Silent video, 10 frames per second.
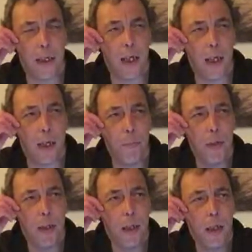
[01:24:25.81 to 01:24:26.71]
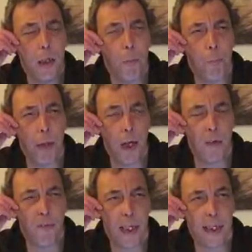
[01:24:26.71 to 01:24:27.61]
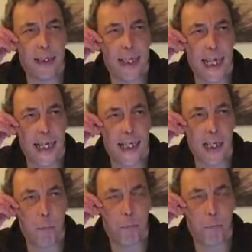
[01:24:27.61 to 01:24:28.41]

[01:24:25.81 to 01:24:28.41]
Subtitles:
the perfect daily.